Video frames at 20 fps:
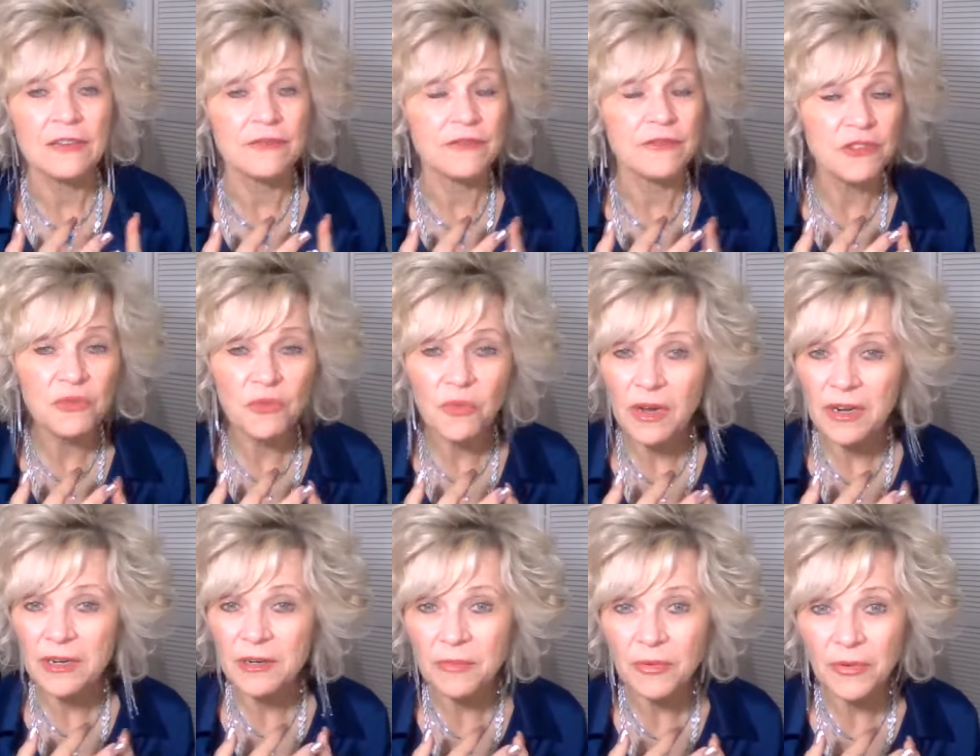If you
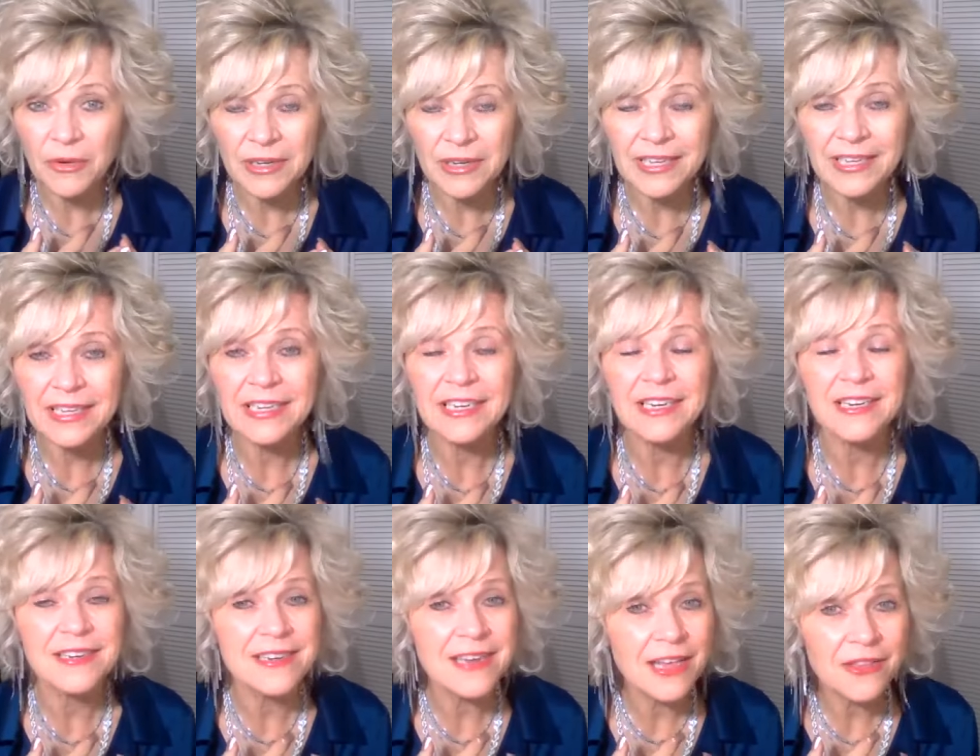want to bring in
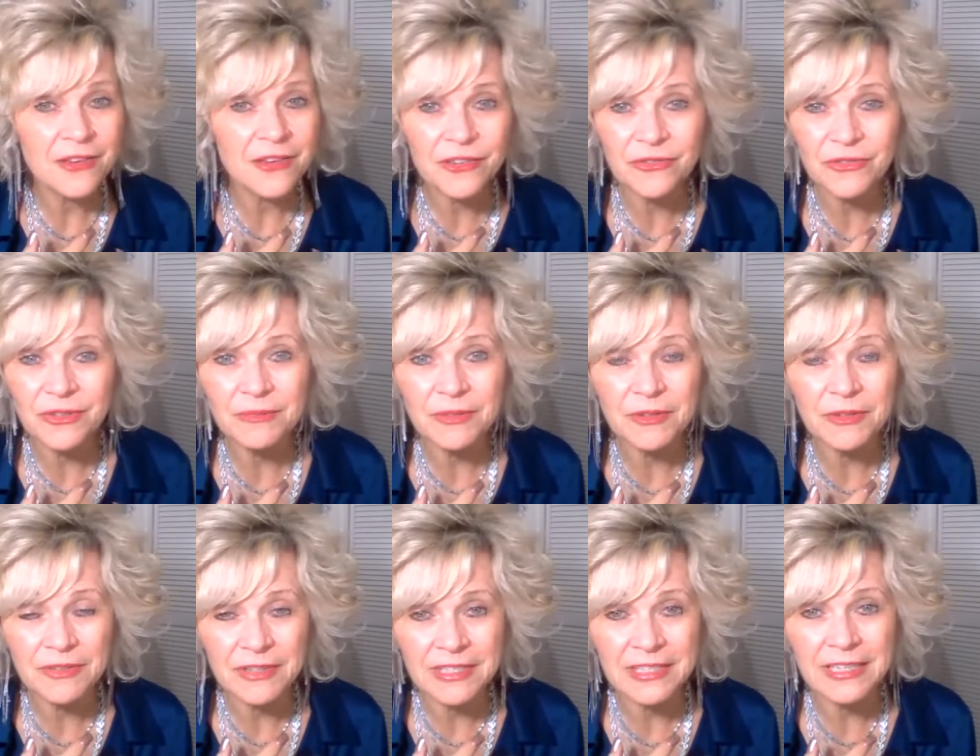another stream
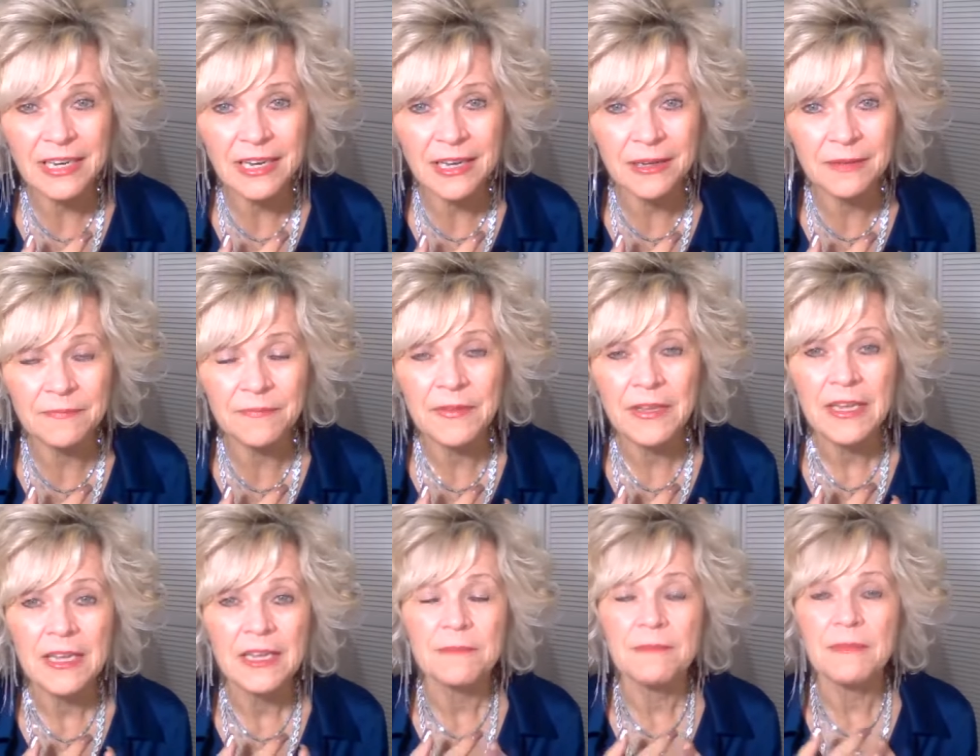of income,
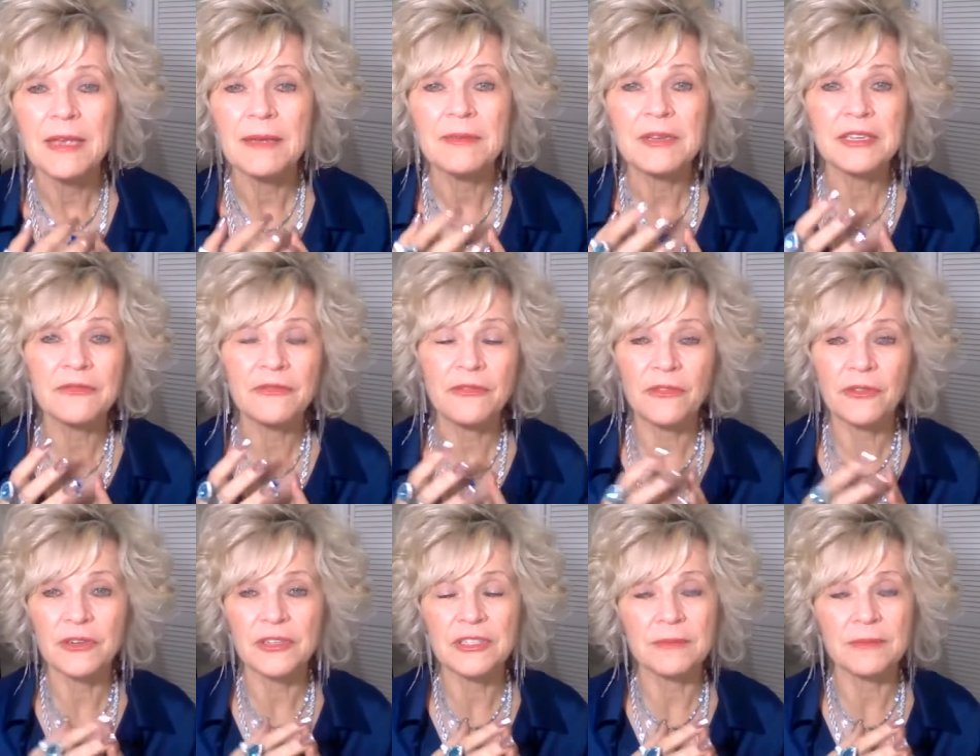maybe
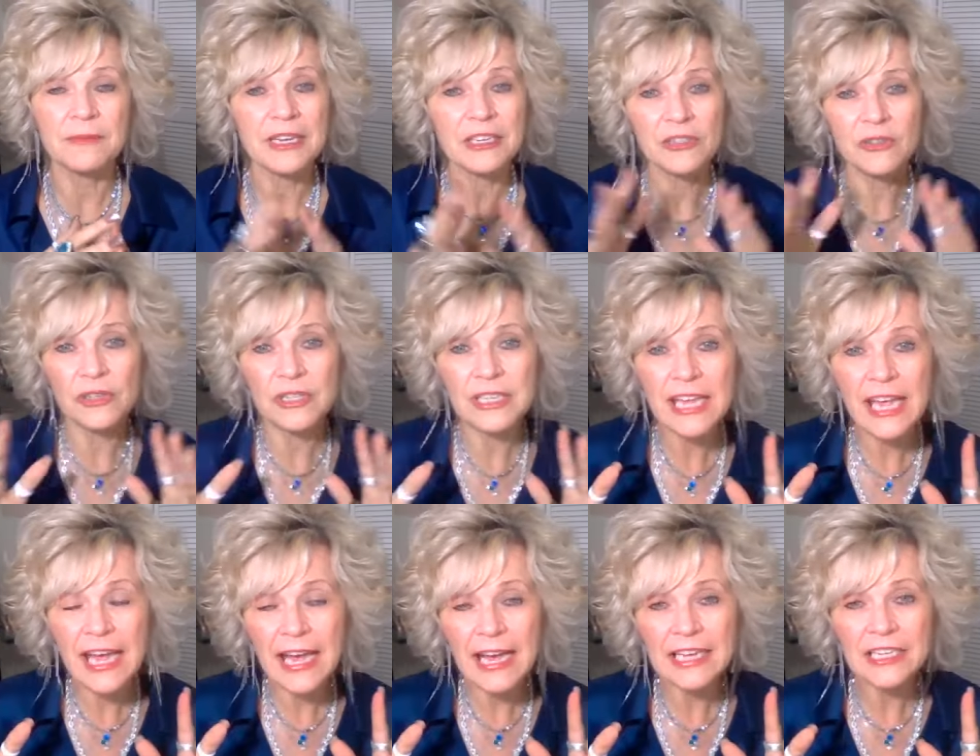for some extra
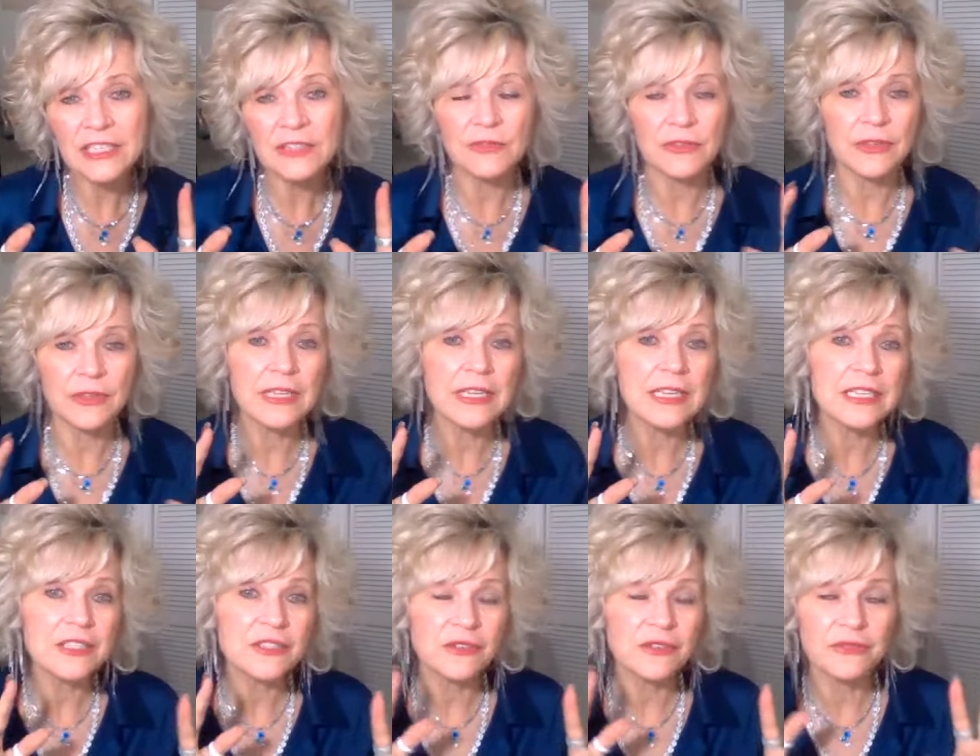cash for
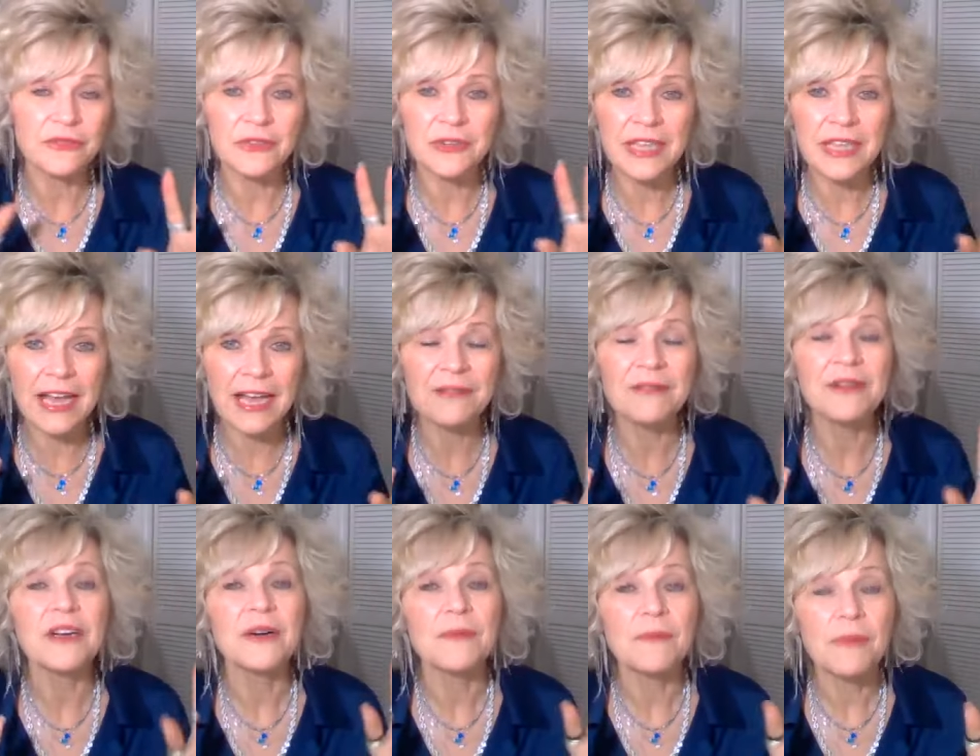this or for
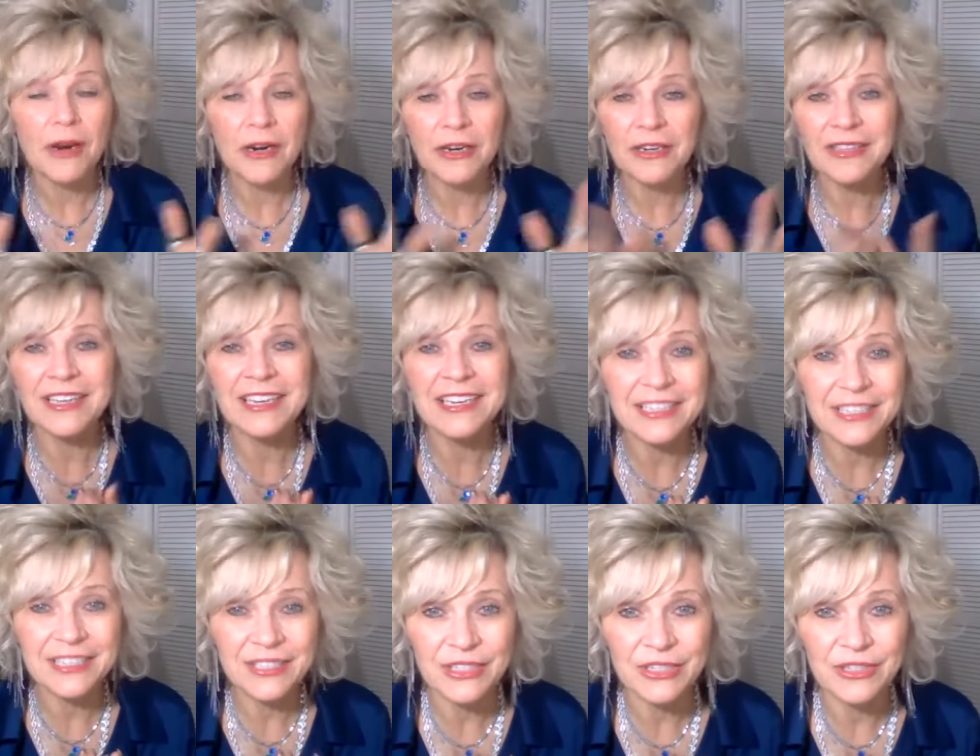that, Park
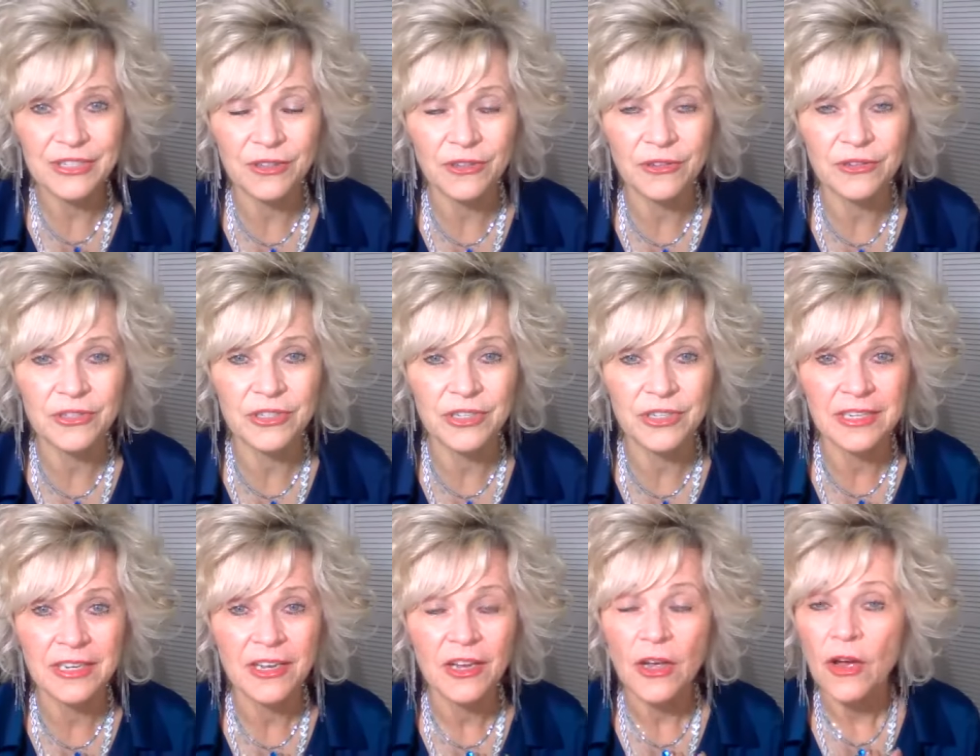Lane is the
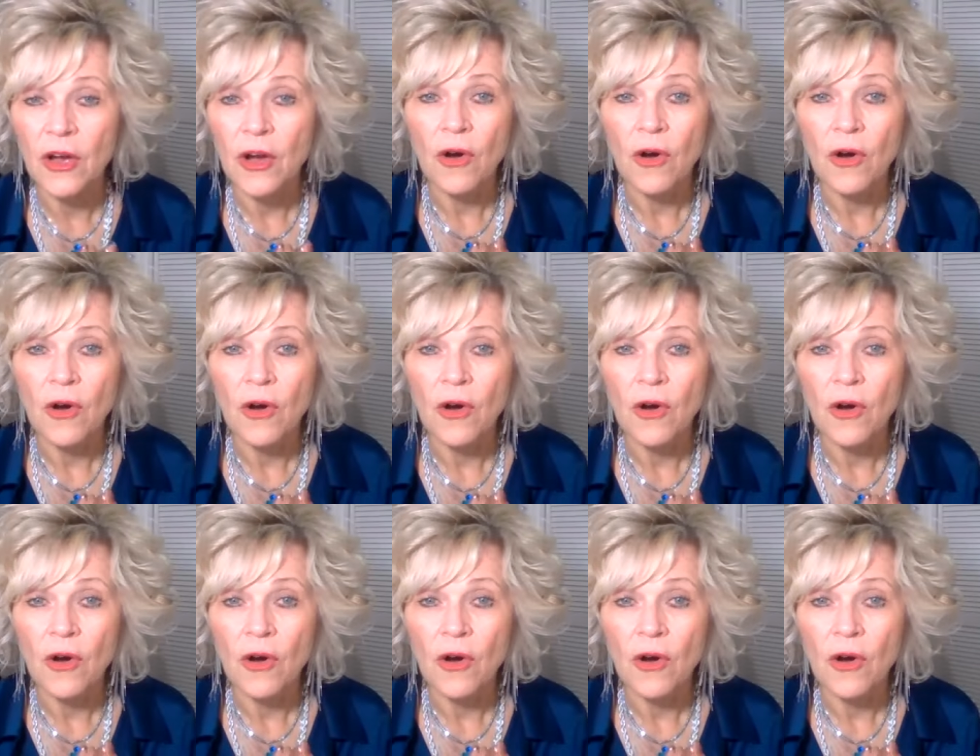solution.